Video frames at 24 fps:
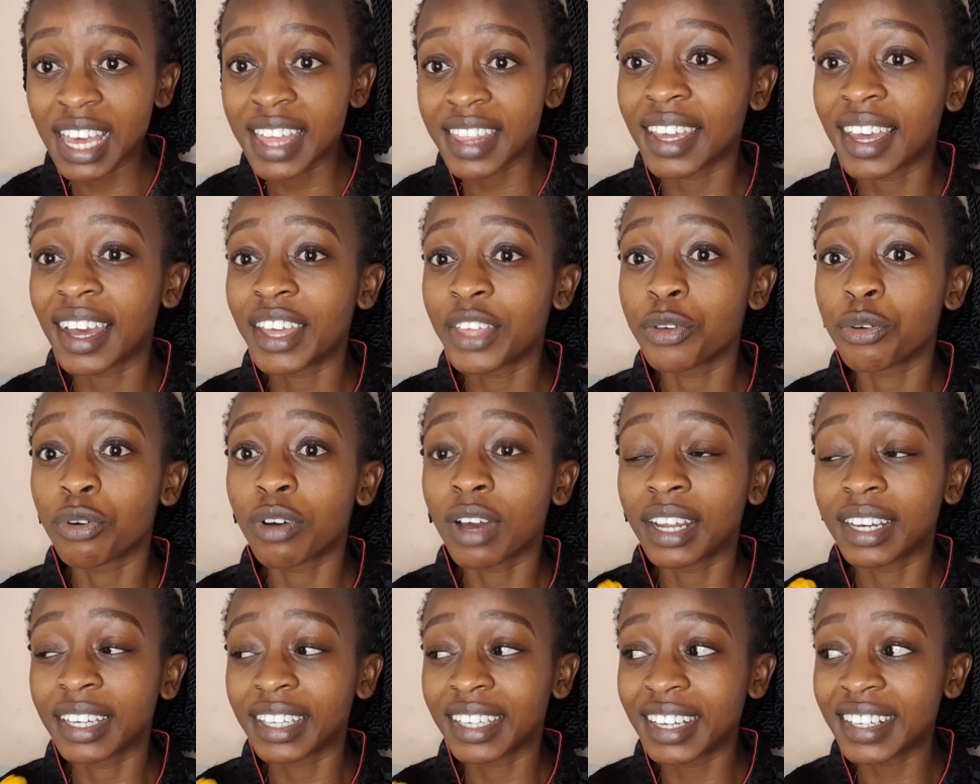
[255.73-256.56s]
yeah you
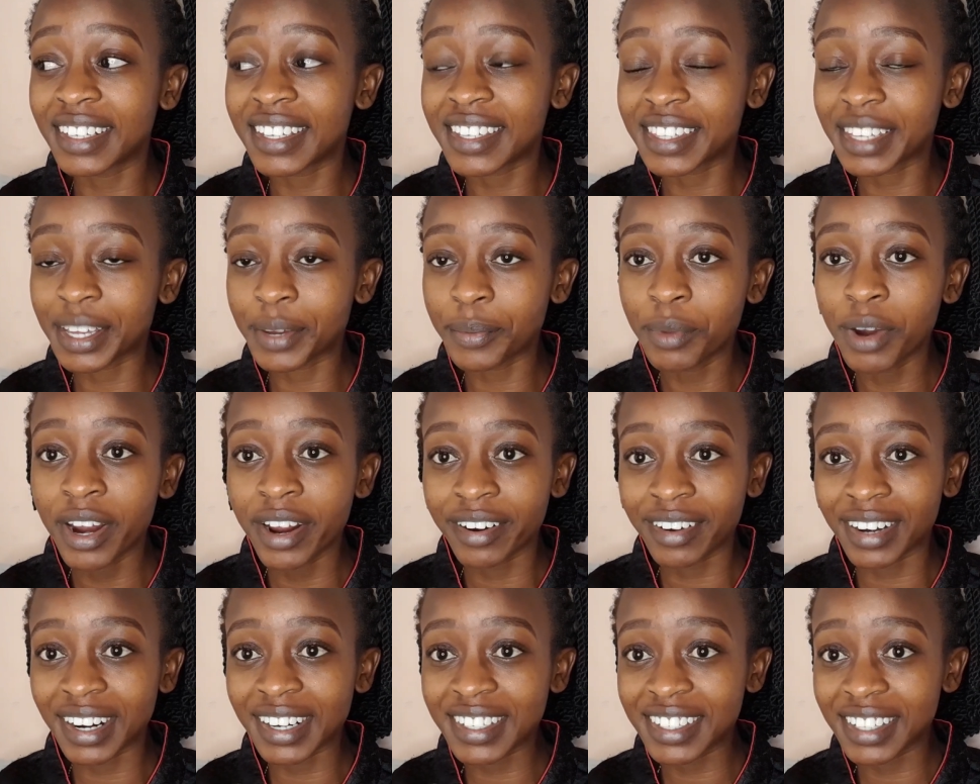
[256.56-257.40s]
can get them
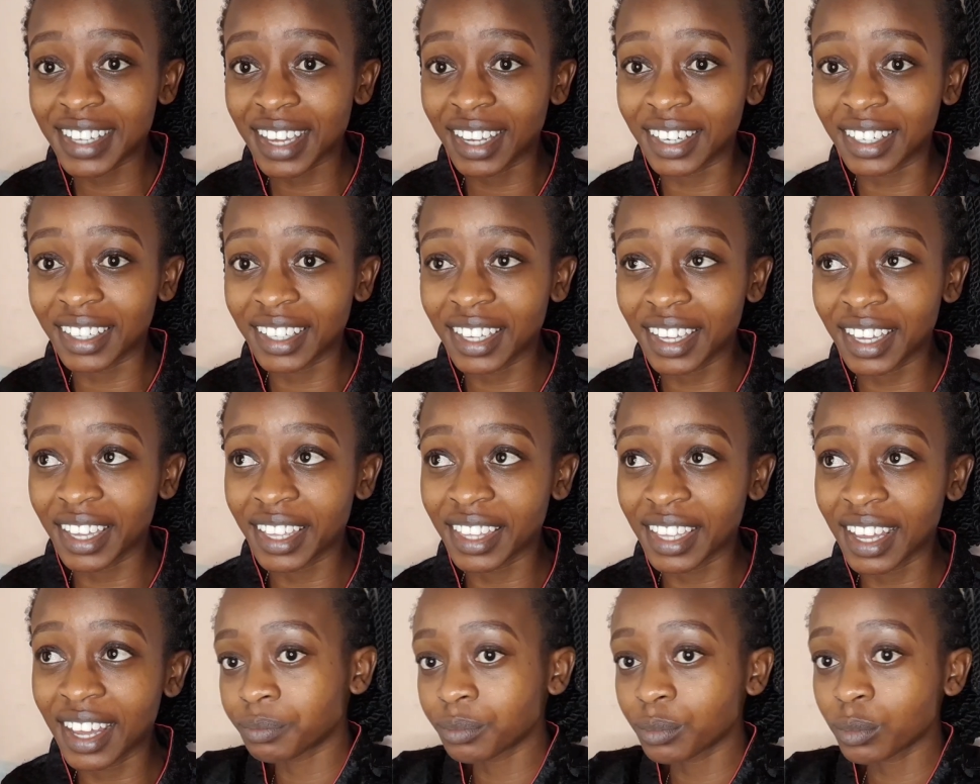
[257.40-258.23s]
right here in
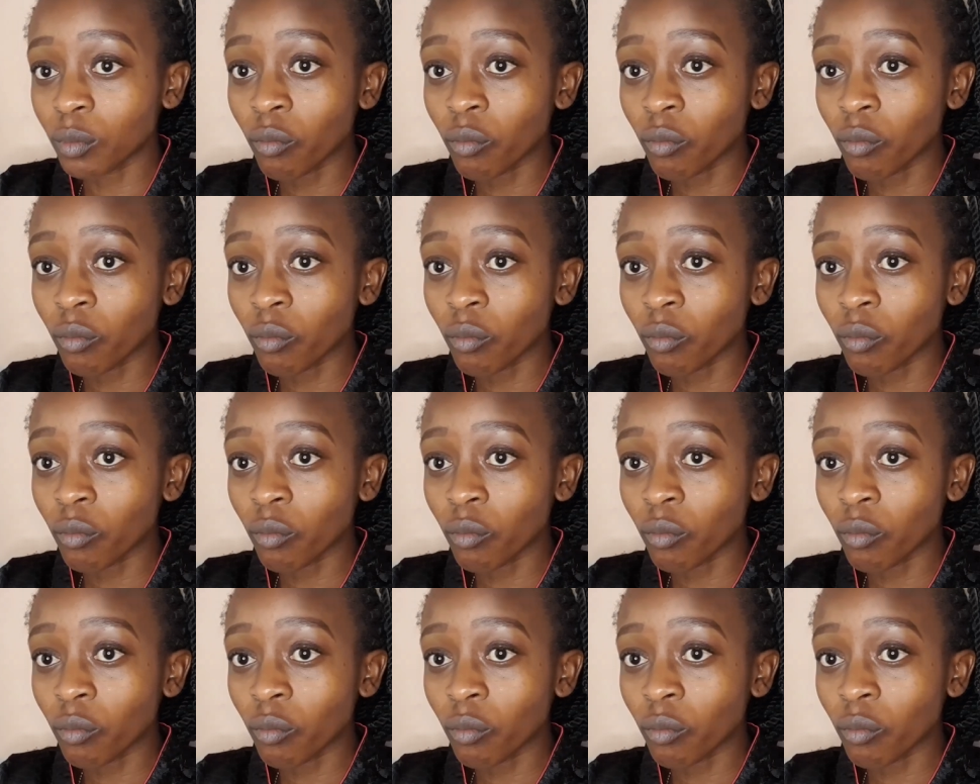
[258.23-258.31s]
kenya